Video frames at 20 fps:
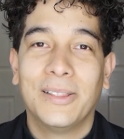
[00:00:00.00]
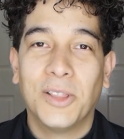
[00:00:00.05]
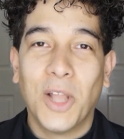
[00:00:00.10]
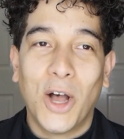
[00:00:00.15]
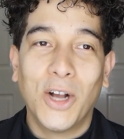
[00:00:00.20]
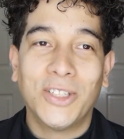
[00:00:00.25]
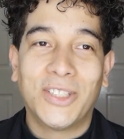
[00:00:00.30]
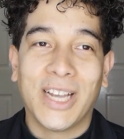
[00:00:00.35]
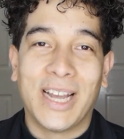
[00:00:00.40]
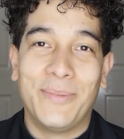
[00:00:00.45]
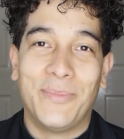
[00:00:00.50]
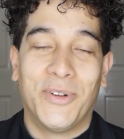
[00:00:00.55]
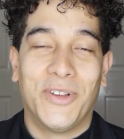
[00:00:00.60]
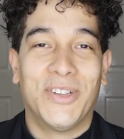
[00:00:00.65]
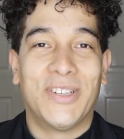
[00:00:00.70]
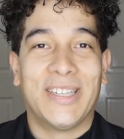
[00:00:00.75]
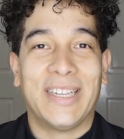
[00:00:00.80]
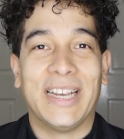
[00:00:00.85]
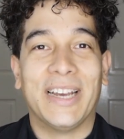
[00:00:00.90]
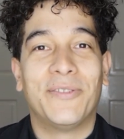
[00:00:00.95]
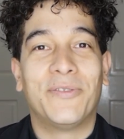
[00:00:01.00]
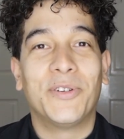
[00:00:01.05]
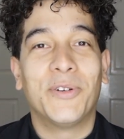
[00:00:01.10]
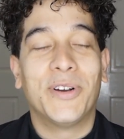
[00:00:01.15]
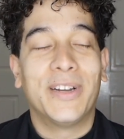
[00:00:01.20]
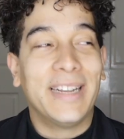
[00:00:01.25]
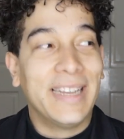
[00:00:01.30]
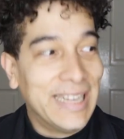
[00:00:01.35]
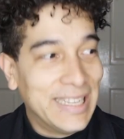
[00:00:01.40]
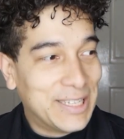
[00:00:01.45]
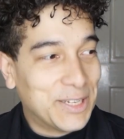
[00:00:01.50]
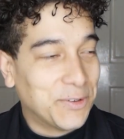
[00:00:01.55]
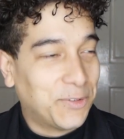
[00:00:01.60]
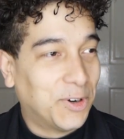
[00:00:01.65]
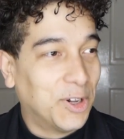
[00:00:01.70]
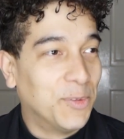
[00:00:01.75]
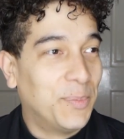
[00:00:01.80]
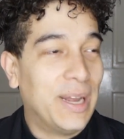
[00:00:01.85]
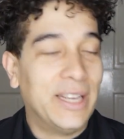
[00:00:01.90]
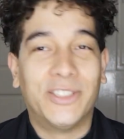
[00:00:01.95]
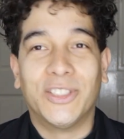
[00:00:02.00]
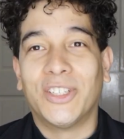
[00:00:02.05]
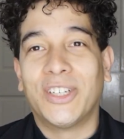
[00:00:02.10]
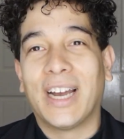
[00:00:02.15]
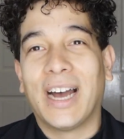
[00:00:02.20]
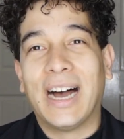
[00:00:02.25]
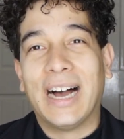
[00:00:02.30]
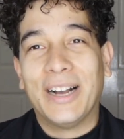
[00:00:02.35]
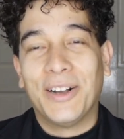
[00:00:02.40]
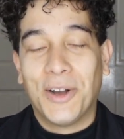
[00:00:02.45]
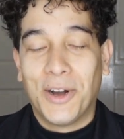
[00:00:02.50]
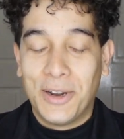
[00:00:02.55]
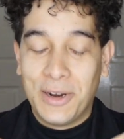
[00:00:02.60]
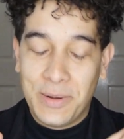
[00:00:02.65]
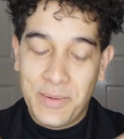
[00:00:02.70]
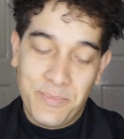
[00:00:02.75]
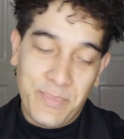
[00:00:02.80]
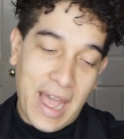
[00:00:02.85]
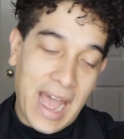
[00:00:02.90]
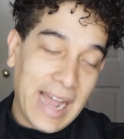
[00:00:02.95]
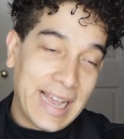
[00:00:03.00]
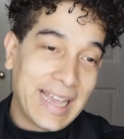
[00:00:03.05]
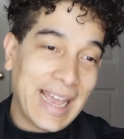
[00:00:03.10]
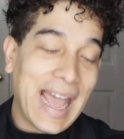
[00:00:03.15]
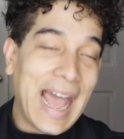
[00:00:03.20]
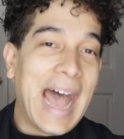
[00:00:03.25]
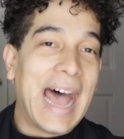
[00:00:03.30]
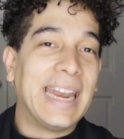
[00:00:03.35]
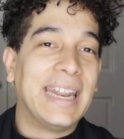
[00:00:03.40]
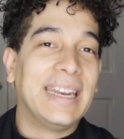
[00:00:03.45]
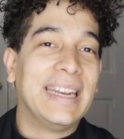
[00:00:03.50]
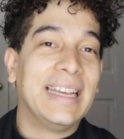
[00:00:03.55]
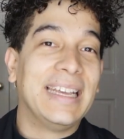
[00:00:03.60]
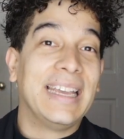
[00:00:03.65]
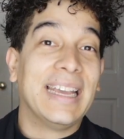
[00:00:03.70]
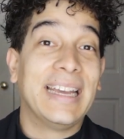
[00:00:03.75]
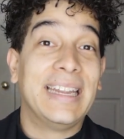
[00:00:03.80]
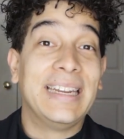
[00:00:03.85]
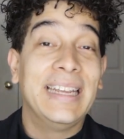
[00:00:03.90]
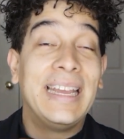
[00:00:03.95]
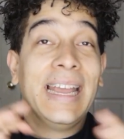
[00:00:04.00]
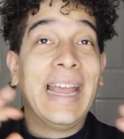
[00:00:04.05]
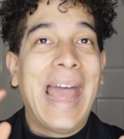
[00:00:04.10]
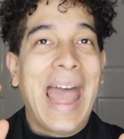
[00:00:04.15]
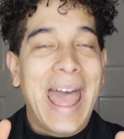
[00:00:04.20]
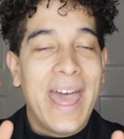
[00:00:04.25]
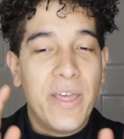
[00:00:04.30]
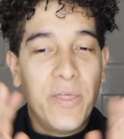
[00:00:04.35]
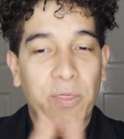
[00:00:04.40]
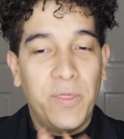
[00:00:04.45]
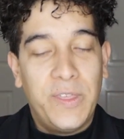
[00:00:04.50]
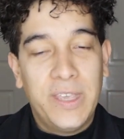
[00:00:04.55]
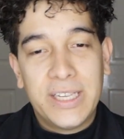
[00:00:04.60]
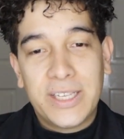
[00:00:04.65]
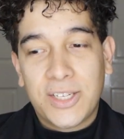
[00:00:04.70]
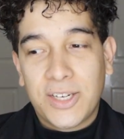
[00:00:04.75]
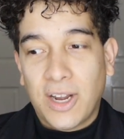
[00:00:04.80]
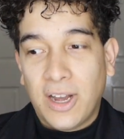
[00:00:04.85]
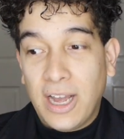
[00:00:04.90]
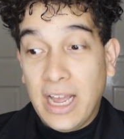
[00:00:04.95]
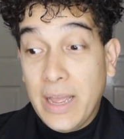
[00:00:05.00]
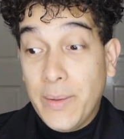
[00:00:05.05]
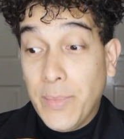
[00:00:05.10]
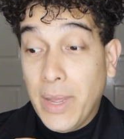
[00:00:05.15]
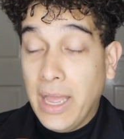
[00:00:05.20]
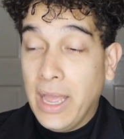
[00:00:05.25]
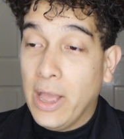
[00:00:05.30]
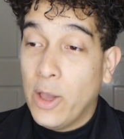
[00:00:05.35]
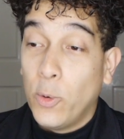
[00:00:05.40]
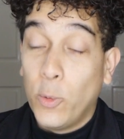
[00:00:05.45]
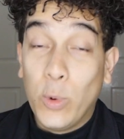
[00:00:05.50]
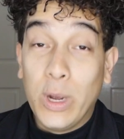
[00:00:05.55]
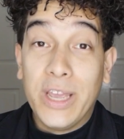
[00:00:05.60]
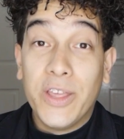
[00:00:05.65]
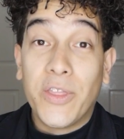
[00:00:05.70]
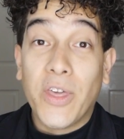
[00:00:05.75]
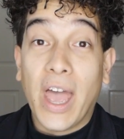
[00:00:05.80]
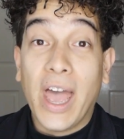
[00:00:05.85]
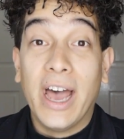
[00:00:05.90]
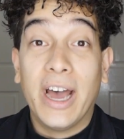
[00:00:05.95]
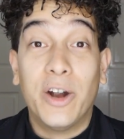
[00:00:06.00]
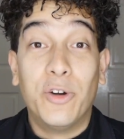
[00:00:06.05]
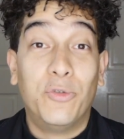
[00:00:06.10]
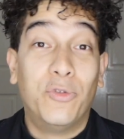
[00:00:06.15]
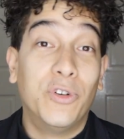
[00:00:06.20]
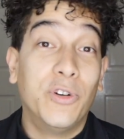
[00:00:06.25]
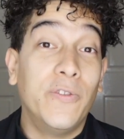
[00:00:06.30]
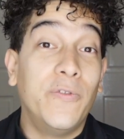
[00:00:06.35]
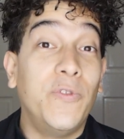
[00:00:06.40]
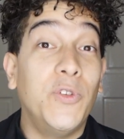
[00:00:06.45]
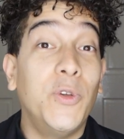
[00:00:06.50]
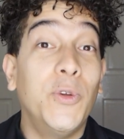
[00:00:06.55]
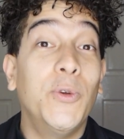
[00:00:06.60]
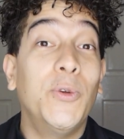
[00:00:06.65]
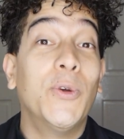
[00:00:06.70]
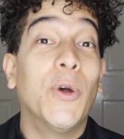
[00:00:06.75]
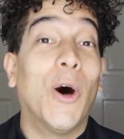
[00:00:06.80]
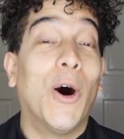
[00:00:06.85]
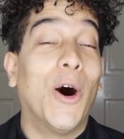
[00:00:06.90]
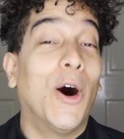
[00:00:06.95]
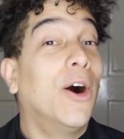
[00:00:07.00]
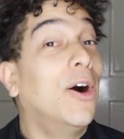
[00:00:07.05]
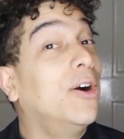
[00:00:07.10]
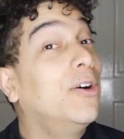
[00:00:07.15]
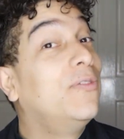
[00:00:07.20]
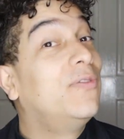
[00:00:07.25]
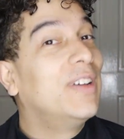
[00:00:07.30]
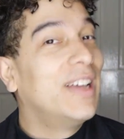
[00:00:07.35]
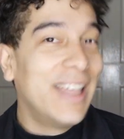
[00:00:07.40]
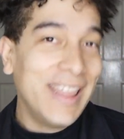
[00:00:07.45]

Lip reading: Long time no see, everyone. It's your old mate Cargon back at it again. This time with a review of